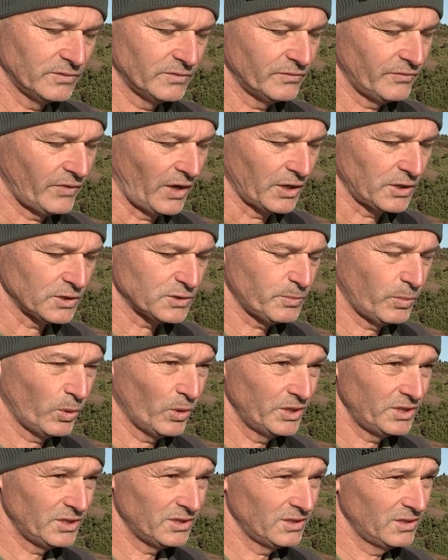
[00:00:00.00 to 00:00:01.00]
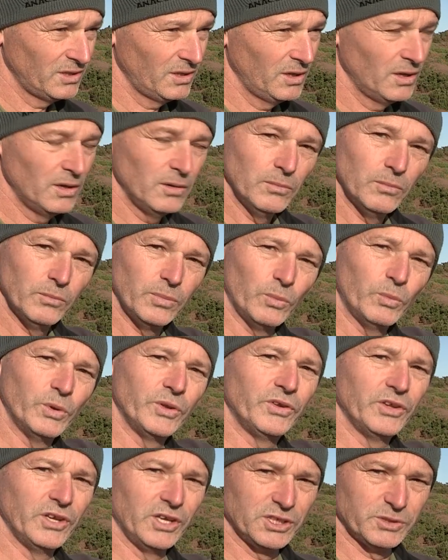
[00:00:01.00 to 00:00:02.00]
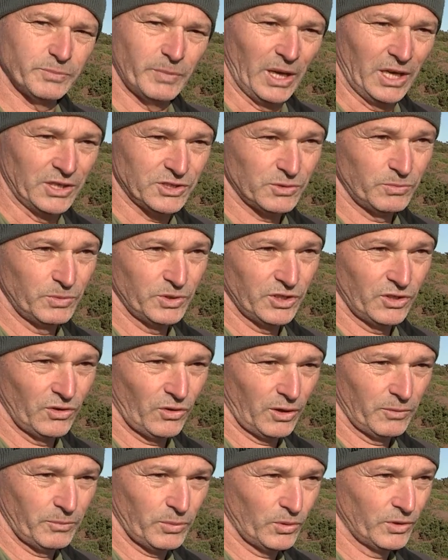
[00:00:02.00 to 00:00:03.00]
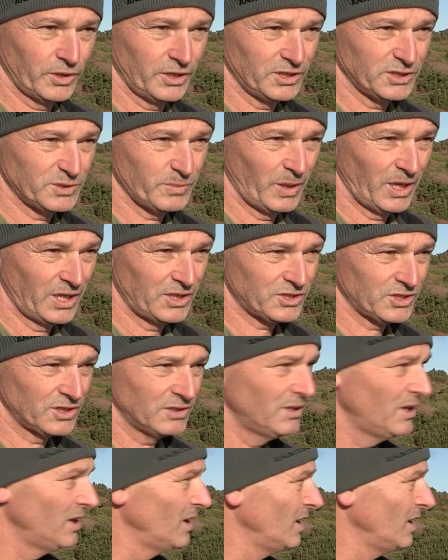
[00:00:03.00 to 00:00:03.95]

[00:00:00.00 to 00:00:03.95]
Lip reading: focus point, but with the expansion, with the 9-point expansion,